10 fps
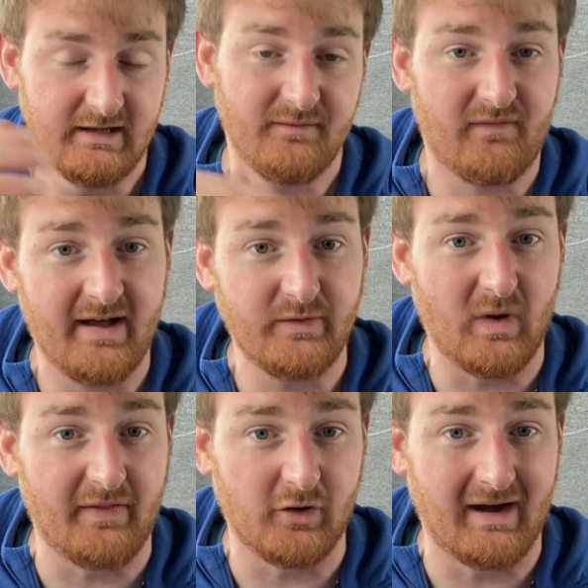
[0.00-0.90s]
find
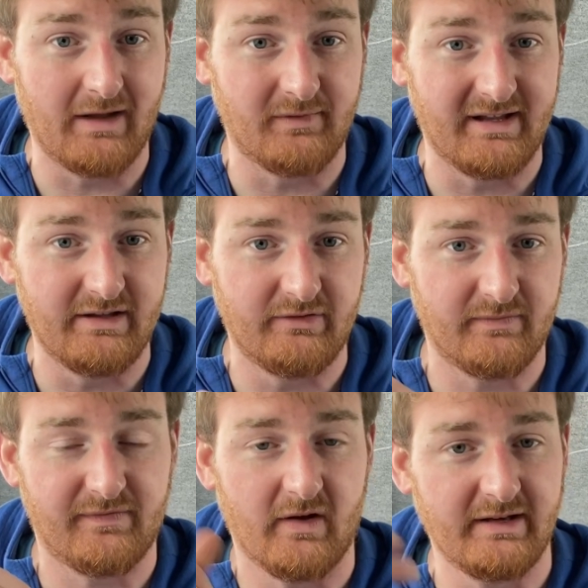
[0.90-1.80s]
where the ground is,
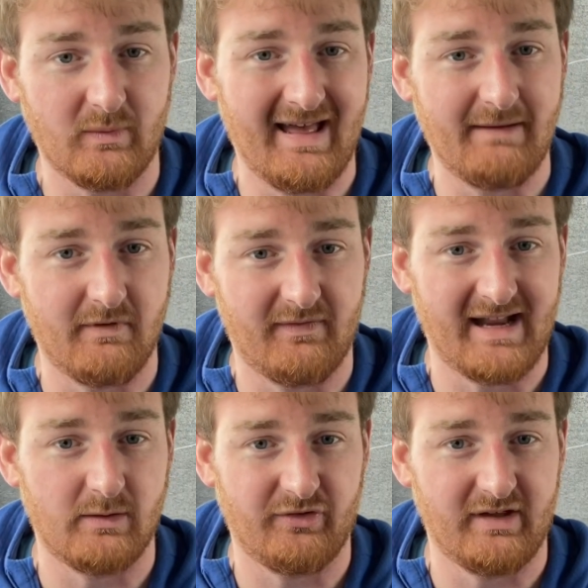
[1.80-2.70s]
find where everything
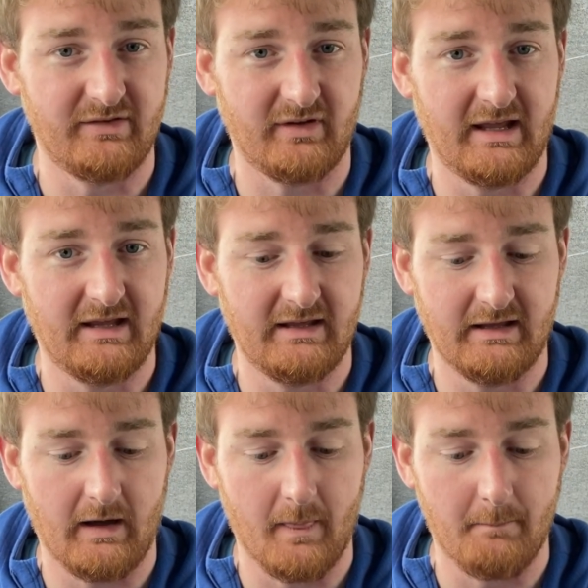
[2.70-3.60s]
else is
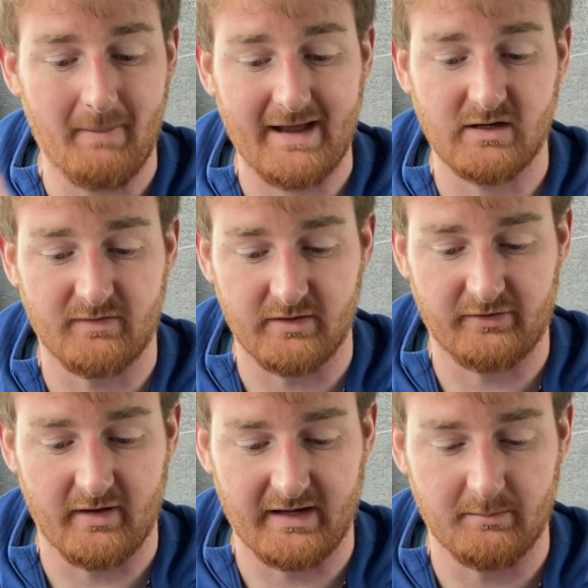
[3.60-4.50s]
on the back of our
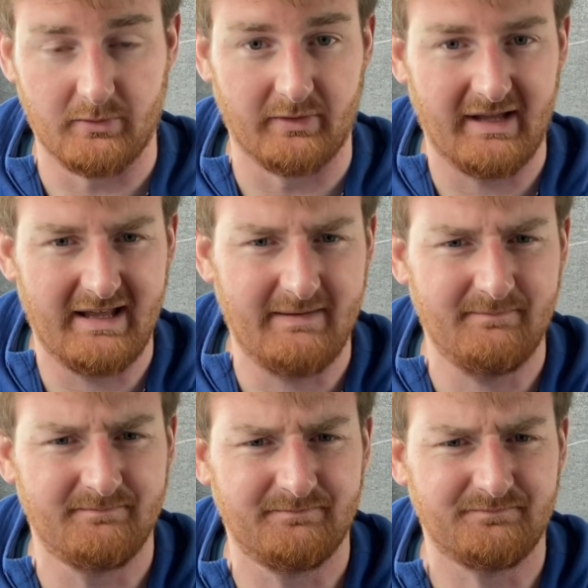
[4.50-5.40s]
circuit board here,
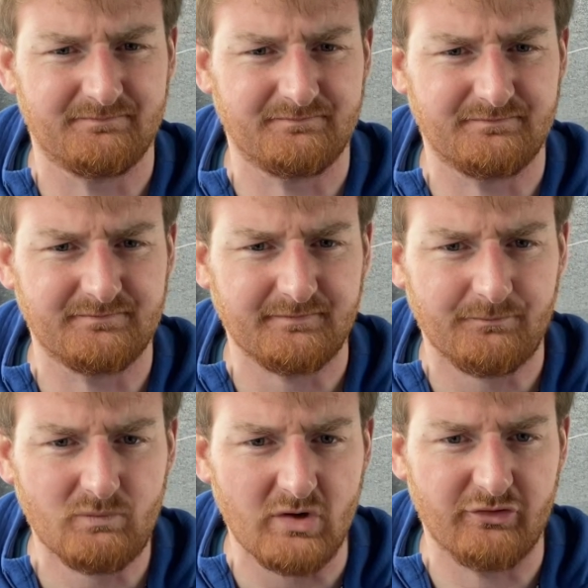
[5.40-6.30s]

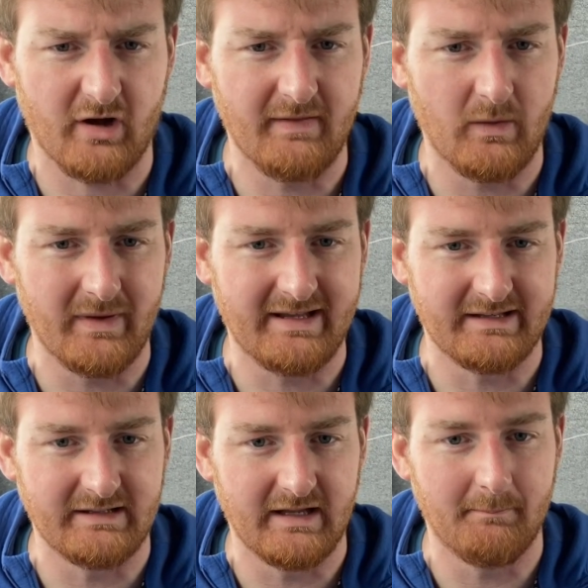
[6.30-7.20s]
so that we
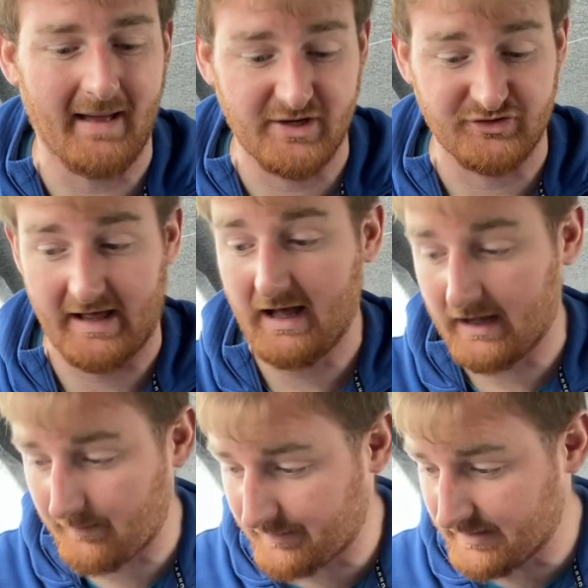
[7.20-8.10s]
can match that
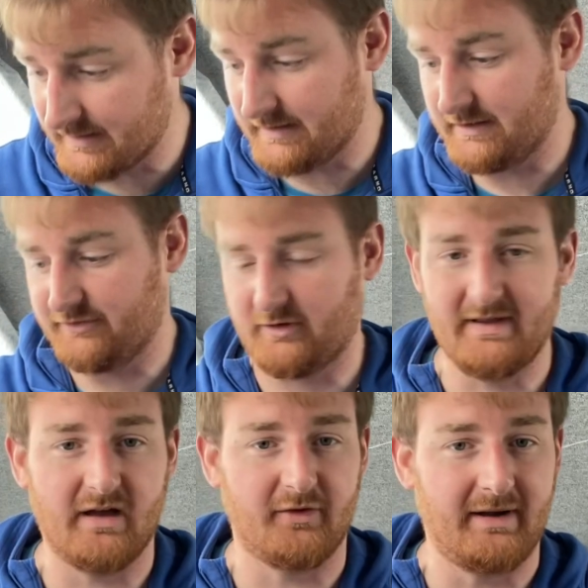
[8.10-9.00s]
up to the
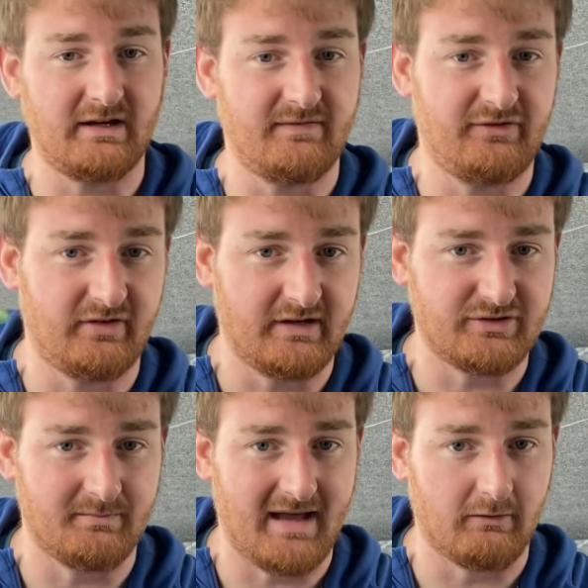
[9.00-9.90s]
other end of this
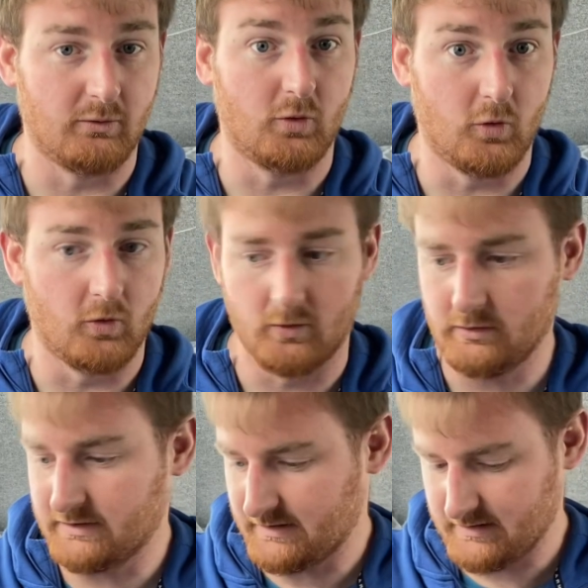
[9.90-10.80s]
ignition barrel, or
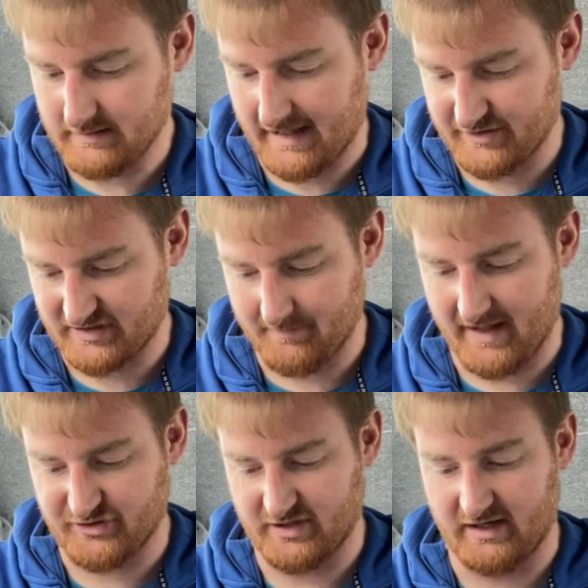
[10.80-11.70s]
actually
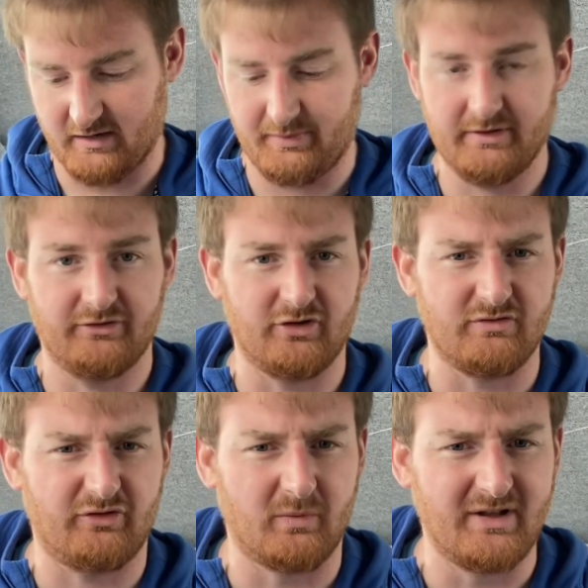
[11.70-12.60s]
match it up to the
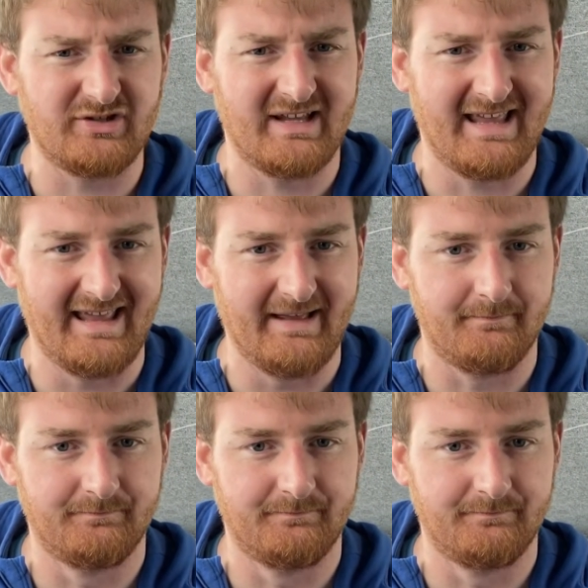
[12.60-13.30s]
switch here.